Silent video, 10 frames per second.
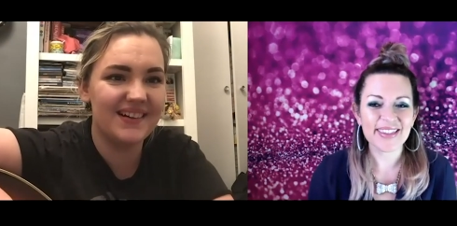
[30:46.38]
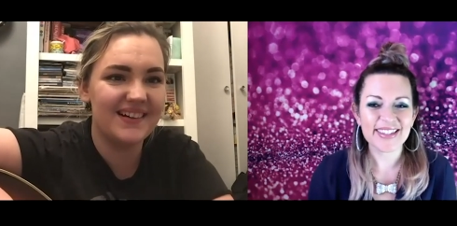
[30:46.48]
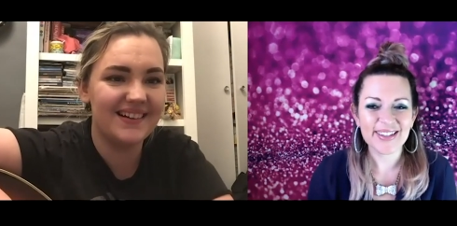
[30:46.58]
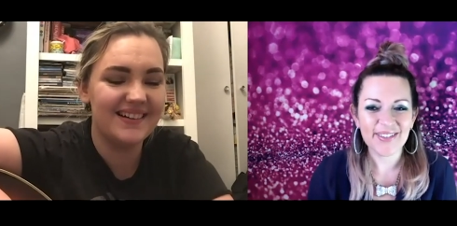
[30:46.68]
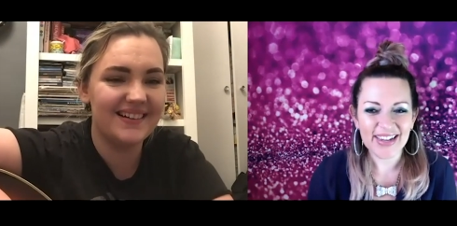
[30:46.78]

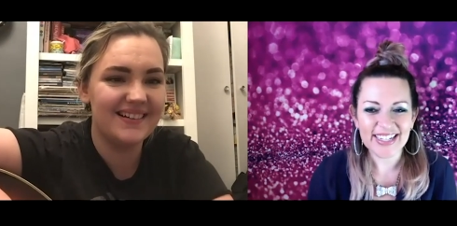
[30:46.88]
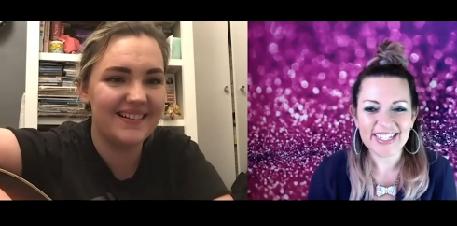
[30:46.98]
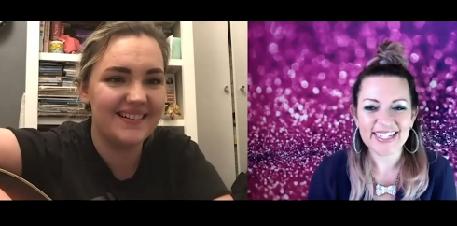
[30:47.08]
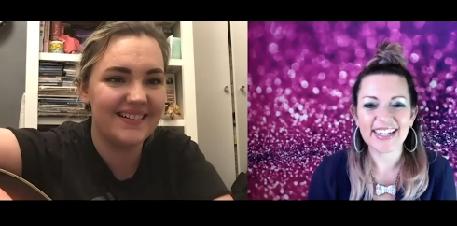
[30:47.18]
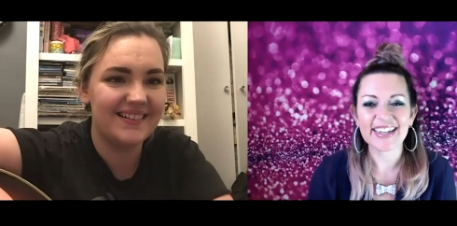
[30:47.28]
Speaker 1: this
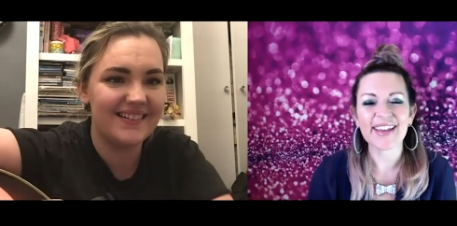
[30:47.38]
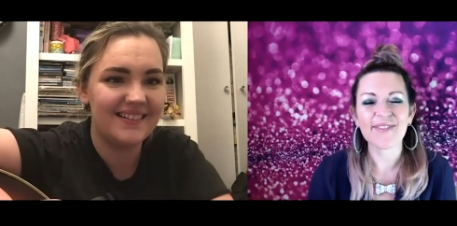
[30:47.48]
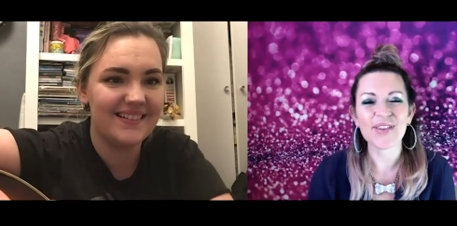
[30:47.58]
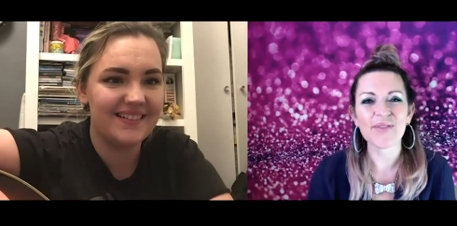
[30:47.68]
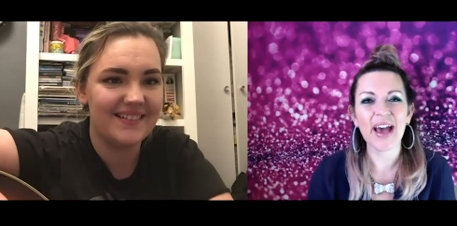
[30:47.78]
question.
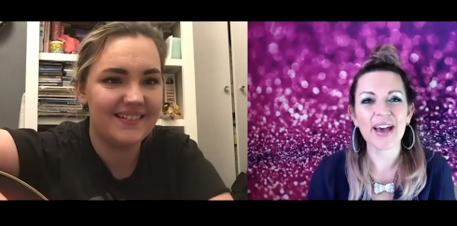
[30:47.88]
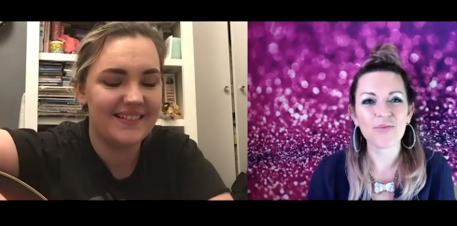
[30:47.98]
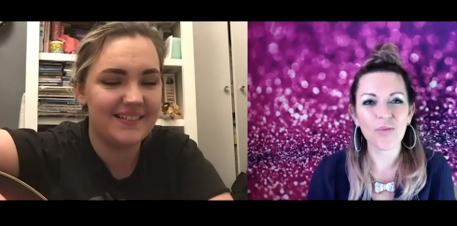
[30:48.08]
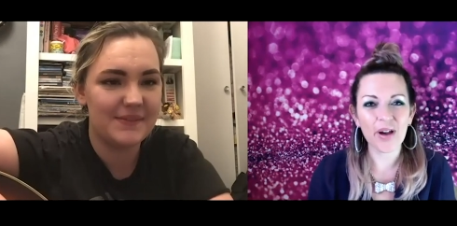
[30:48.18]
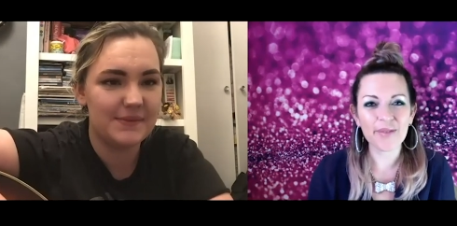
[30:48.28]
If you had
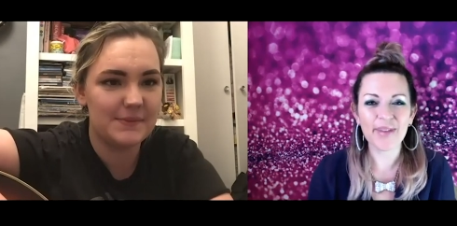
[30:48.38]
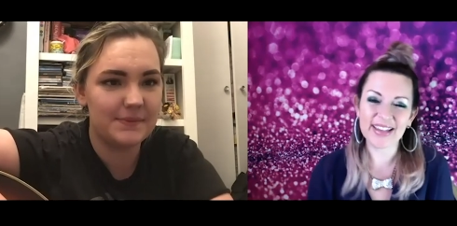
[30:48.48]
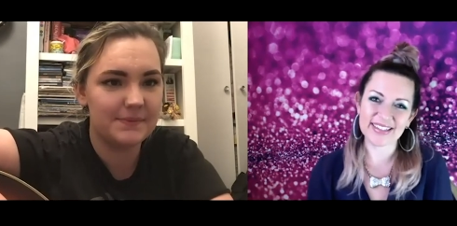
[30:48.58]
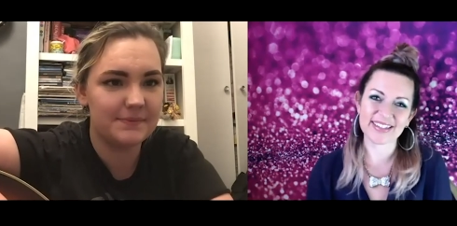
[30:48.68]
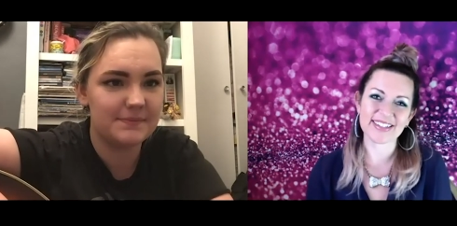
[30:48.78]
one
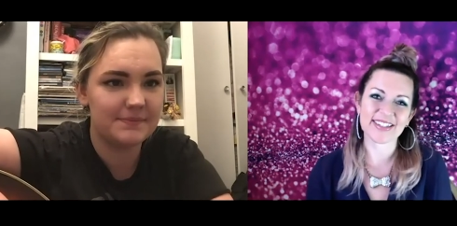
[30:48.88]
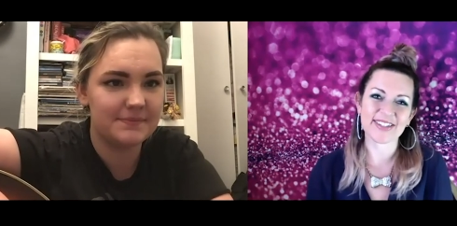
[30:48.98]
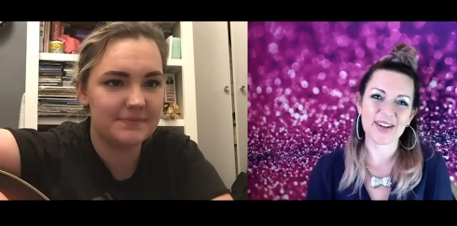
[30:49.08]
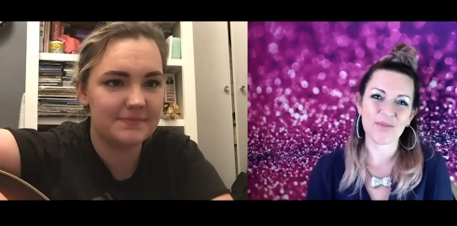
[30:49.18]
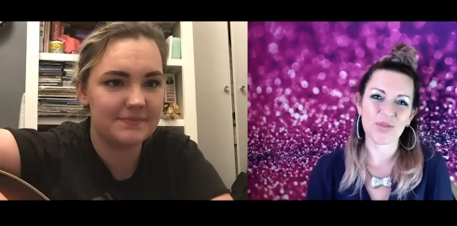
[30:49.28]
message to
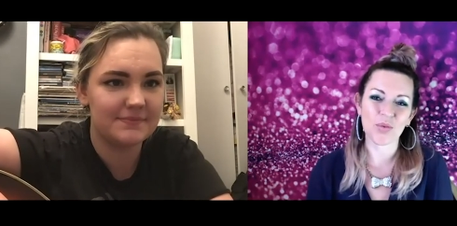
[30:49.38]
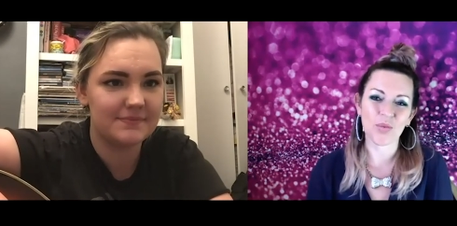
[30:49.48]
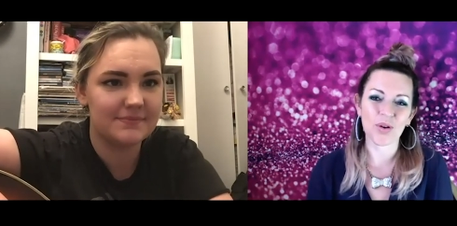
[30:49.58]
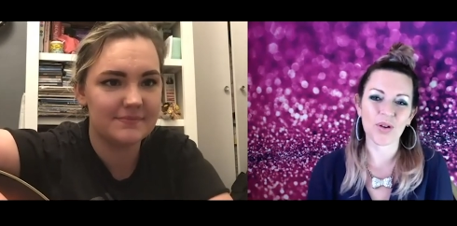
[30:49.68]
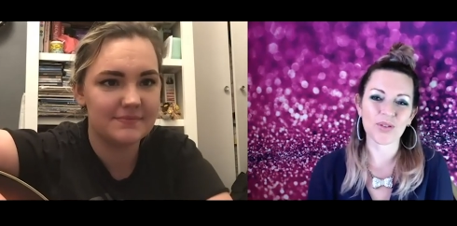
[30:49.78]
share with the
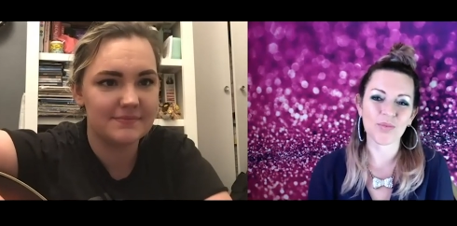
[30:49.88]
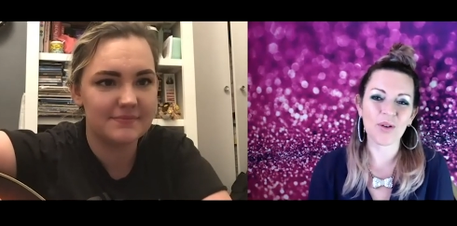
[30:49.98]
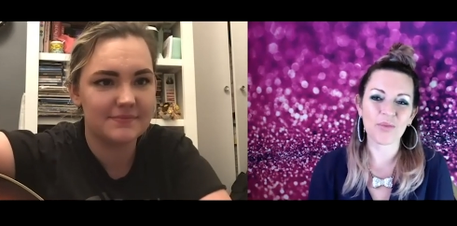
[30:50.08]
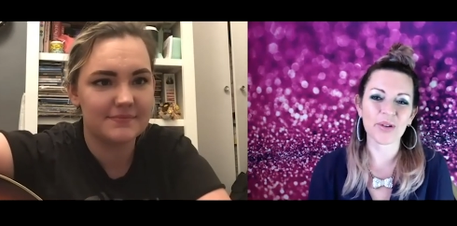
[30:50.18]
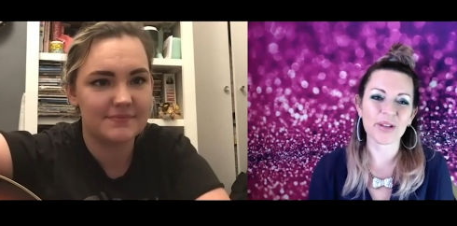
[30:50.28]
world,
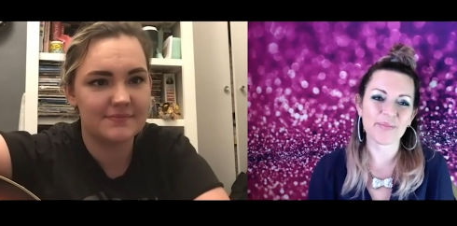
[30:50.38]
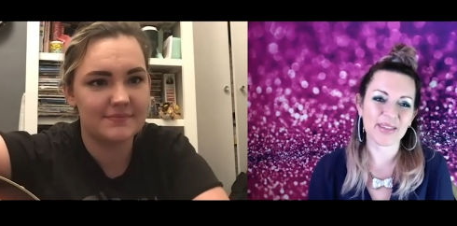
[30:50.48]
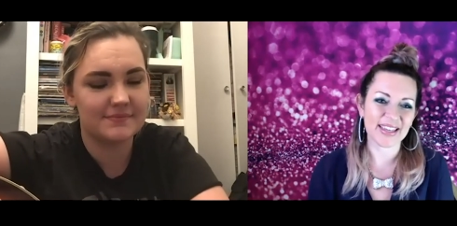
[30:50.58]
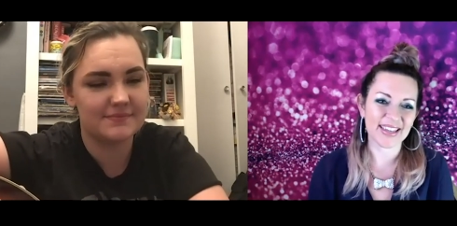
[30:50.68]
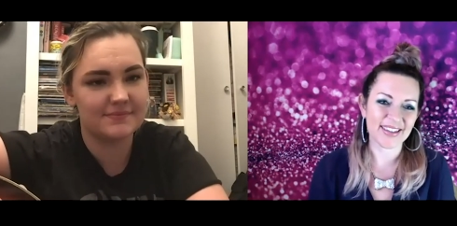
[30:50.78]
what would it
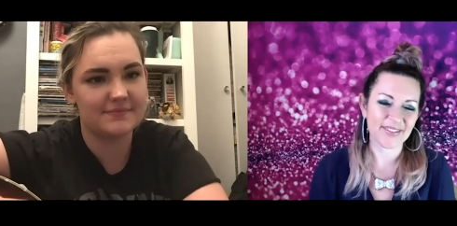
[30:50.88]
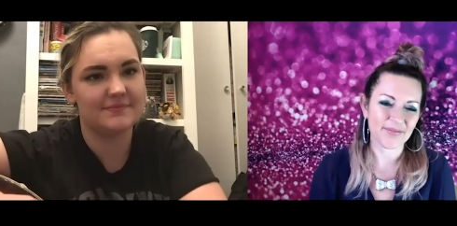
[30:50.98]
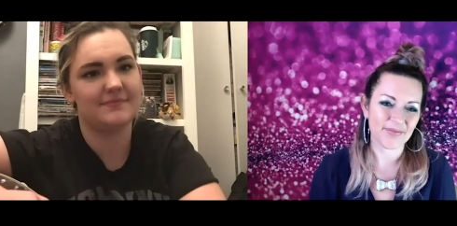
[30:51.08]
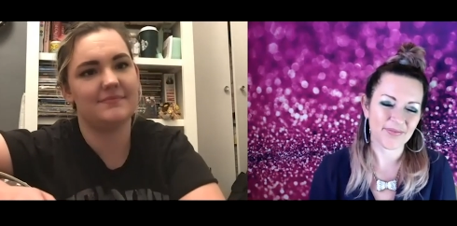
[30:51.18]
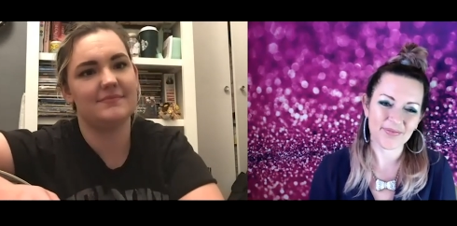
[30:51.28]
be?
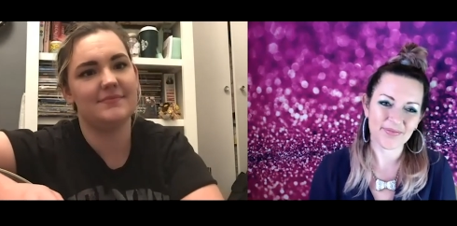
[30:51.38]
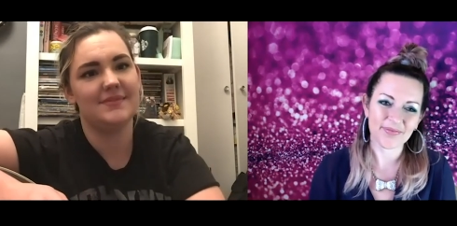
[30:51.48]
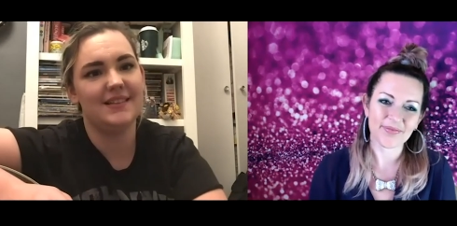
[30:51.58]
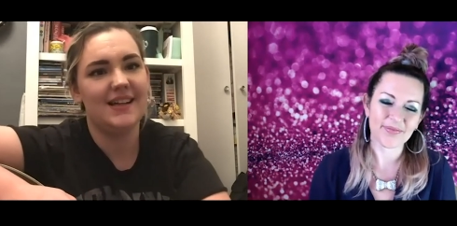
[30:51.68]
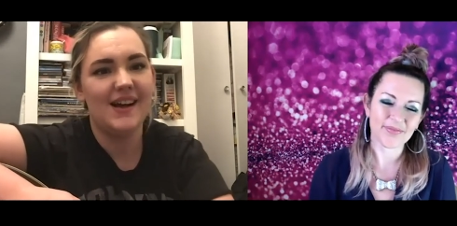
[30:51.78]

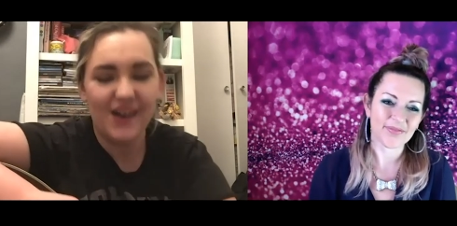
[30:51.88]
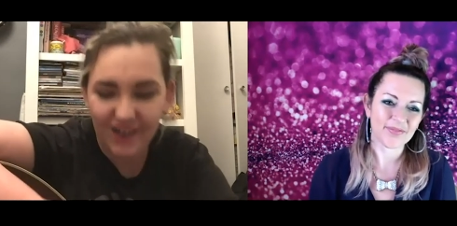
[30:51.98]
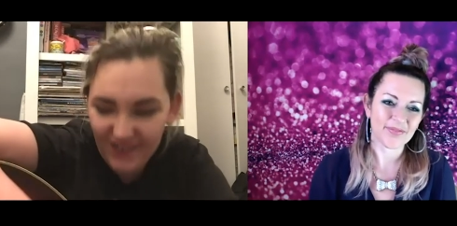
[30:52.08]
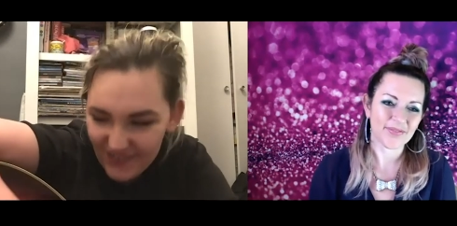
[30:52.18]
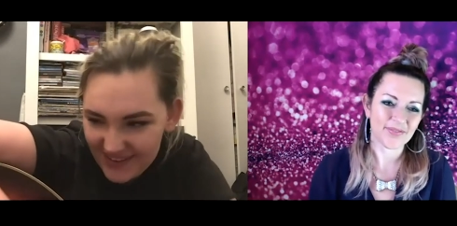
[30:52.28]

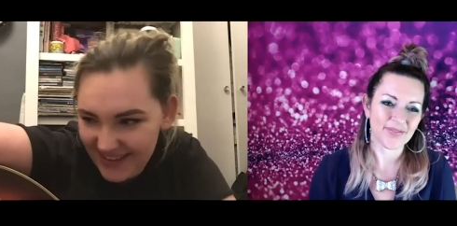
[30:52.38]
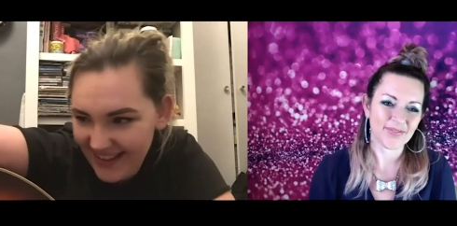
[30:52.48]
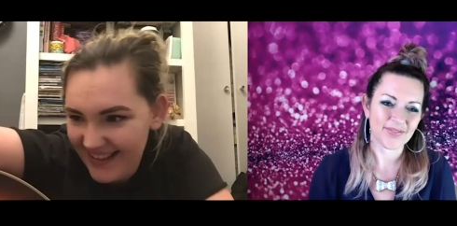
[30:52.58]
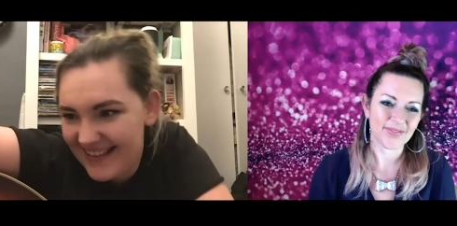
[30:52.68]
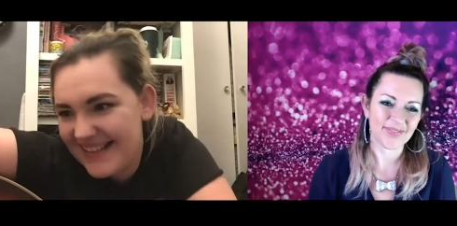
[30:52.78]

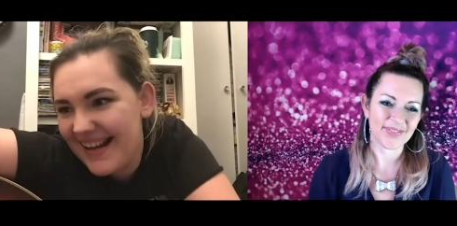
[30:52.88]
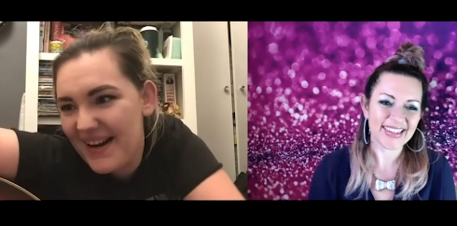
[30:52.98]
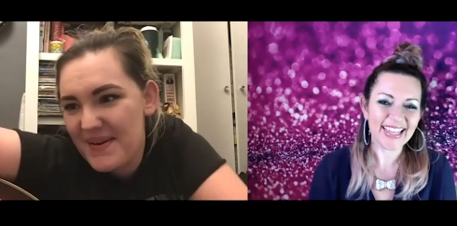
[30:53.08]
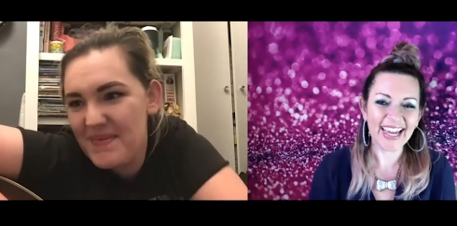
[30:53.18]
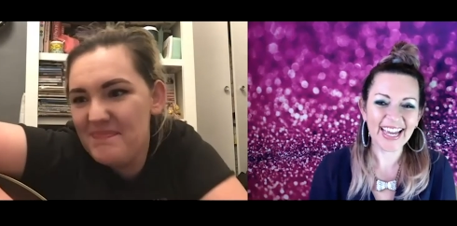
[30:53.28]
Speaker 2: okay
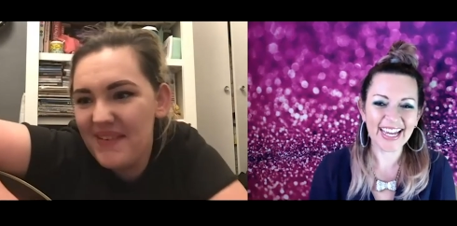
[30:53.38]
um,